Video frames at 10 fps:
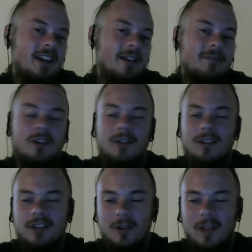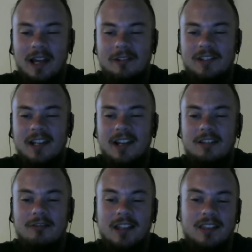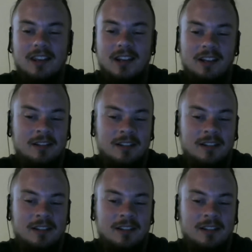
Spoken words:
the whole outside threat thing.